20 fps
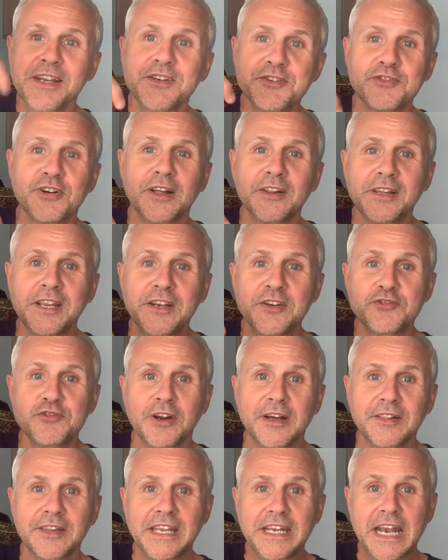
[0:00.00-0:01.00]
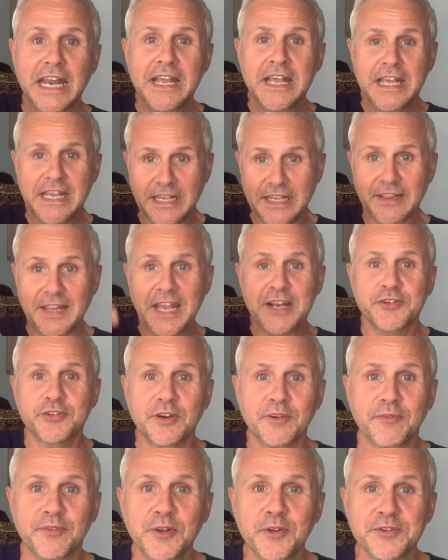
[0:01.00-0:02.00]
trillion electric
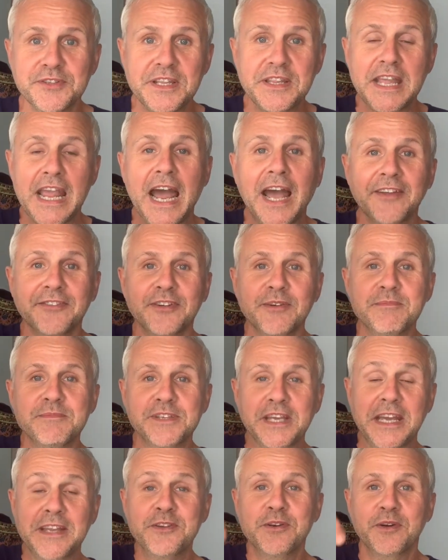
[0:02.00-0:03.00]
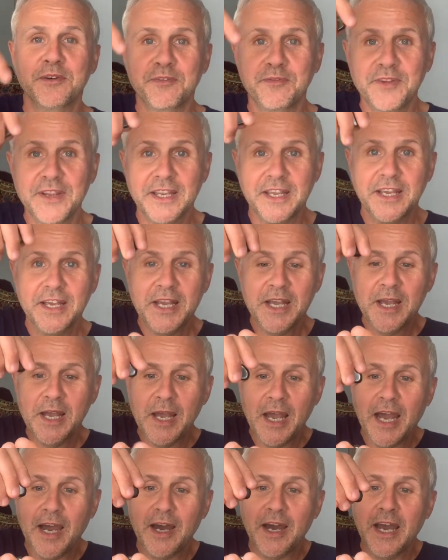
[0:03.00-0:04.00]
fields in the atoms in your feet
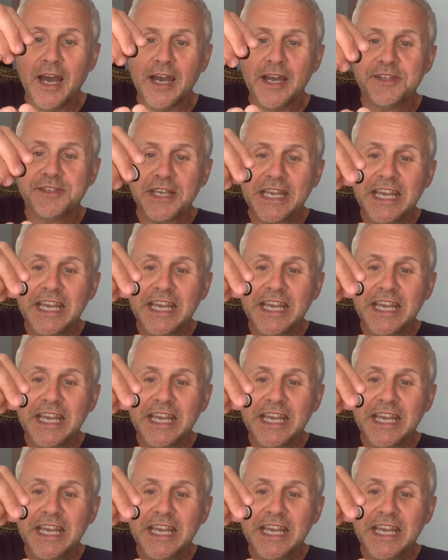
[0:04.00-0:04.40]
is